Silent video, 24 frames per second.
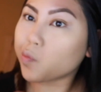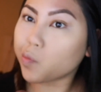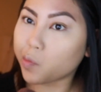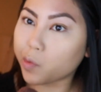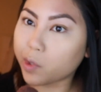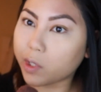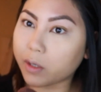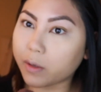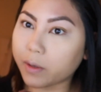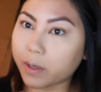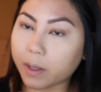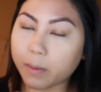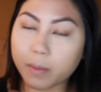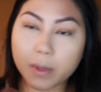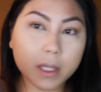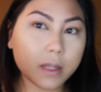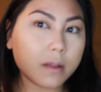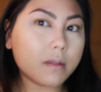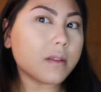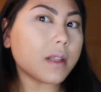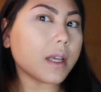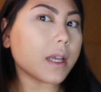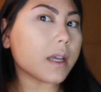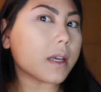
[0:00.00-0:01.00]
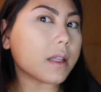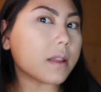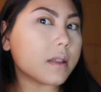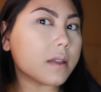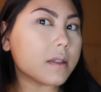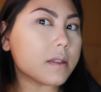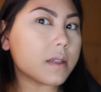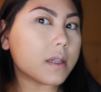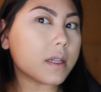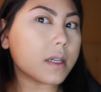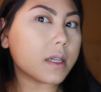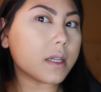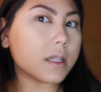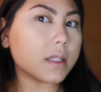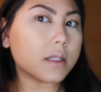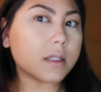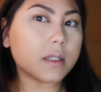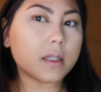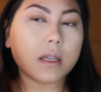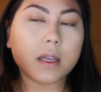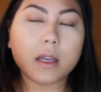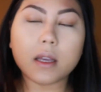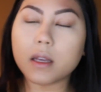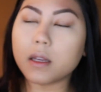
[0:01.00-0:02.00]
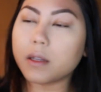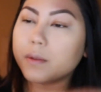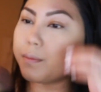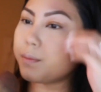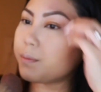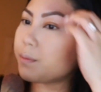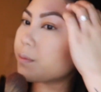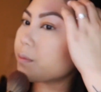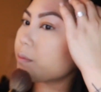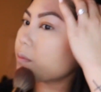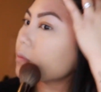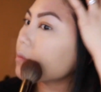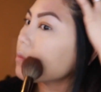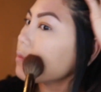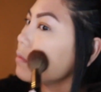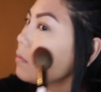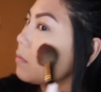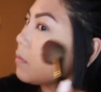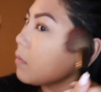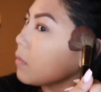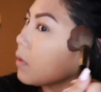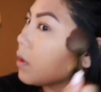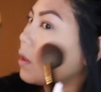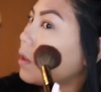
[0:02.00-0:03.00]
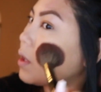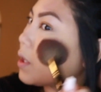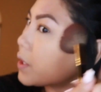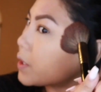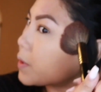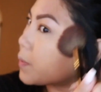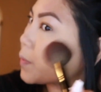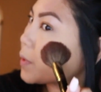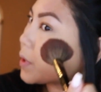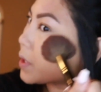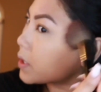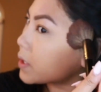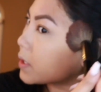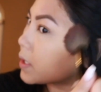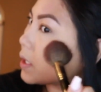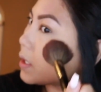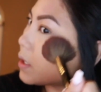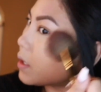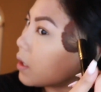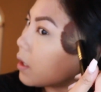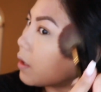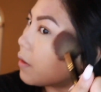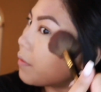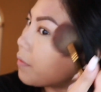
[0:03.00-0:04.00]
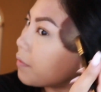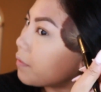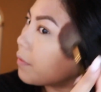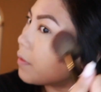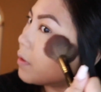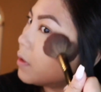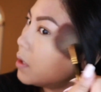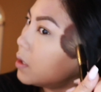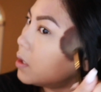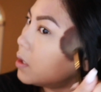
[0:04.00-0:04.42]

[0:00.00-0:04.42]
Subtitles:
you know what I mean? Like it doesn't disperse enough